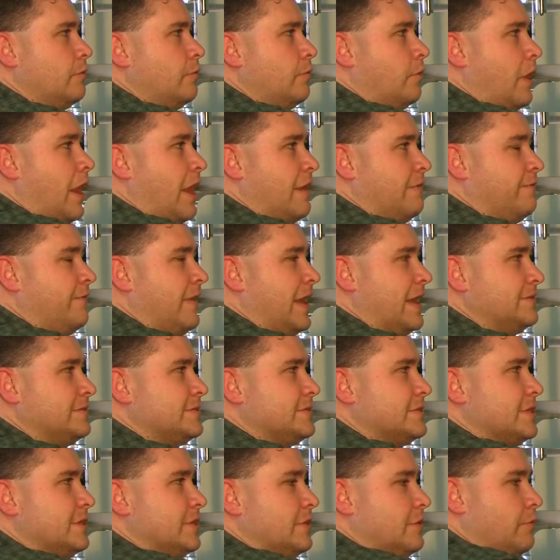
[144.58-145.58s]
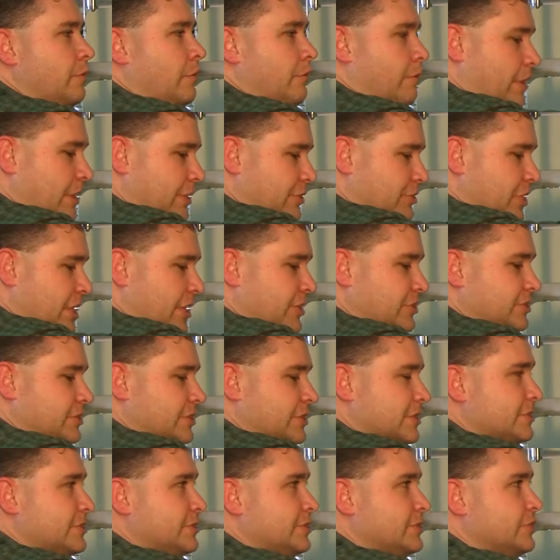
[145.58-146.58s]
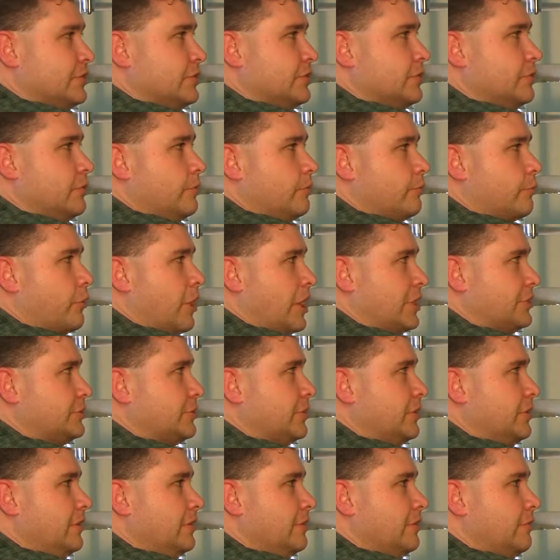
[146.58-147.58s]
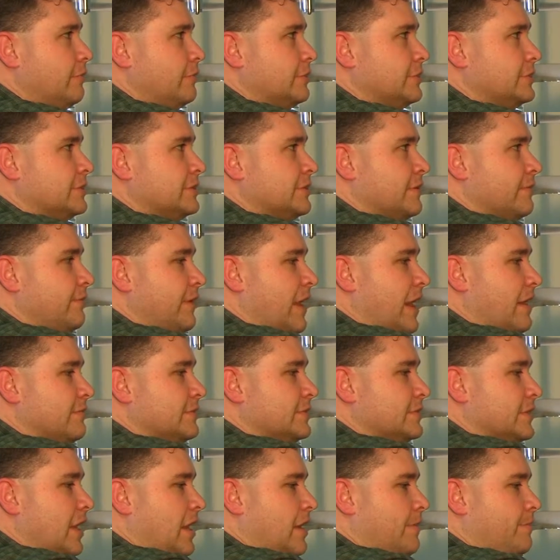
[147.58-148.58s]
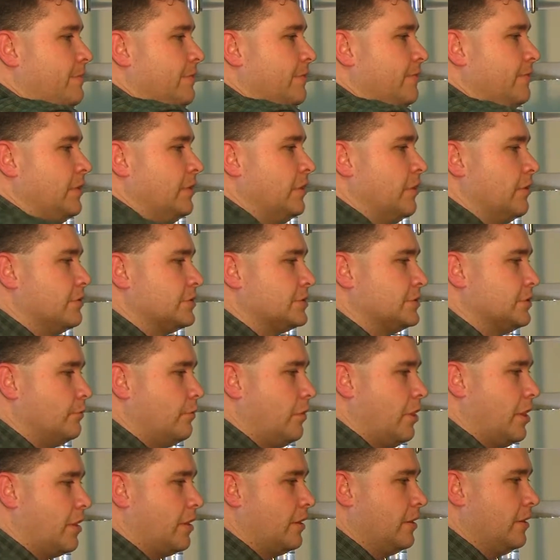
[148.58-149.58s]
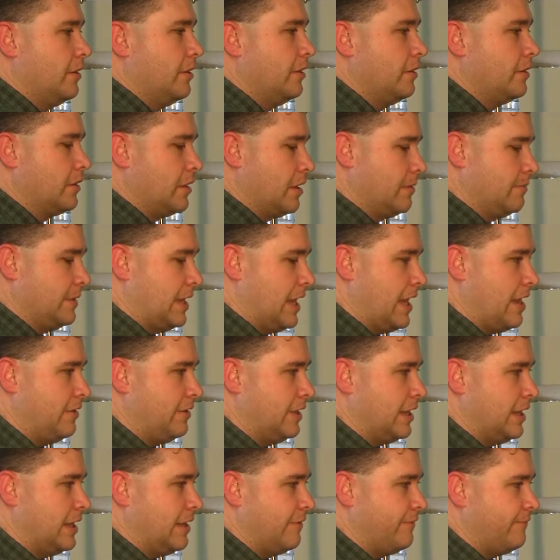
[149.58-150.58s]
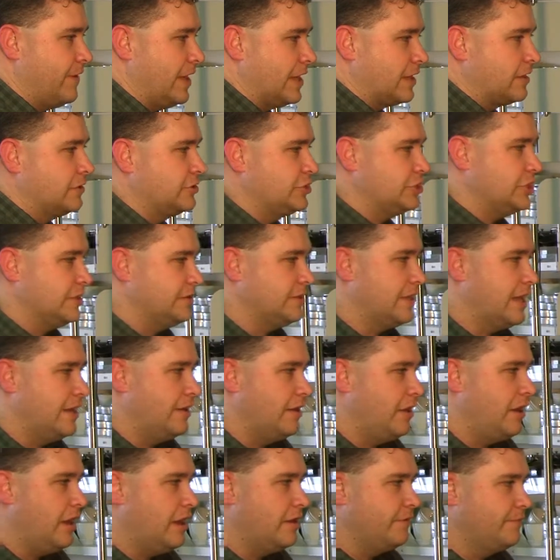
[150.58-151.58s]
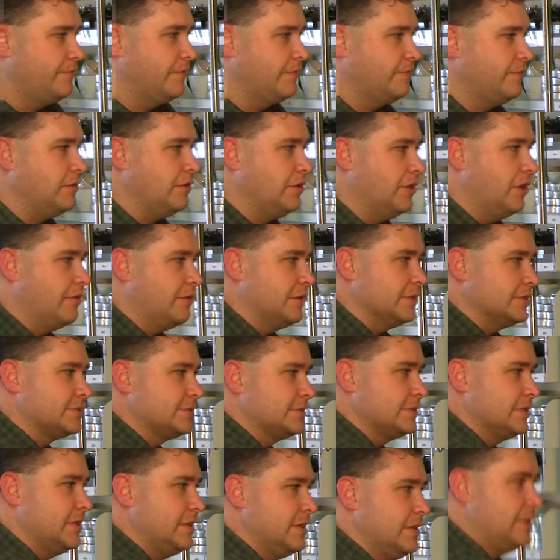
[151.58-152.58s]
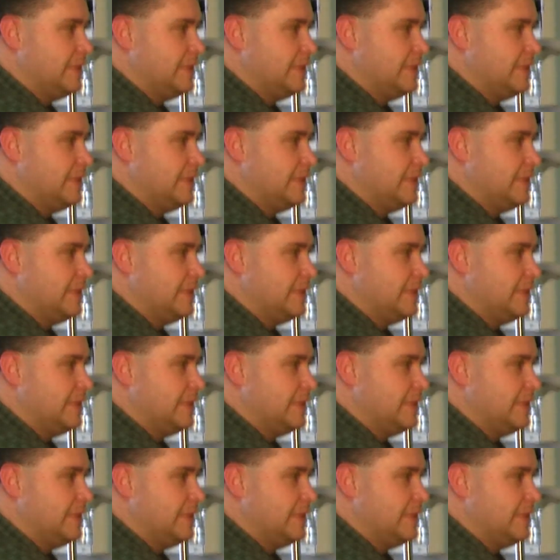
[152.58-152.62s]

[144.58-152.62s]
We're at vent. We want to change this to pressure, which is the valve is up. If you notice the water come down, and if I shut that off, if you notice,